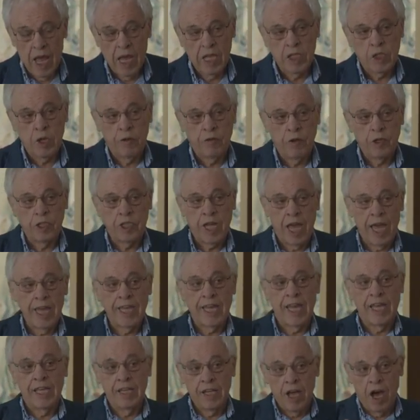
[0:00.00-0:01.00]
And so if you take
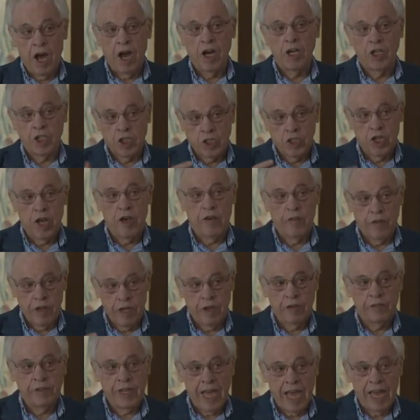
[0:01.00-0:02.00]
a large survey
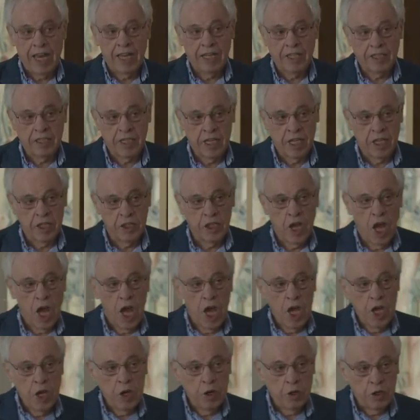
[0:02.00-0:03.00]
of galaxies,
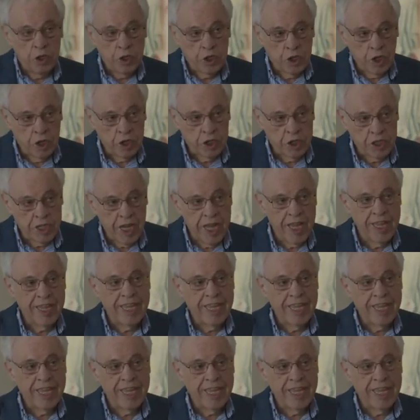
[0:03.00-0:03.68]
you should see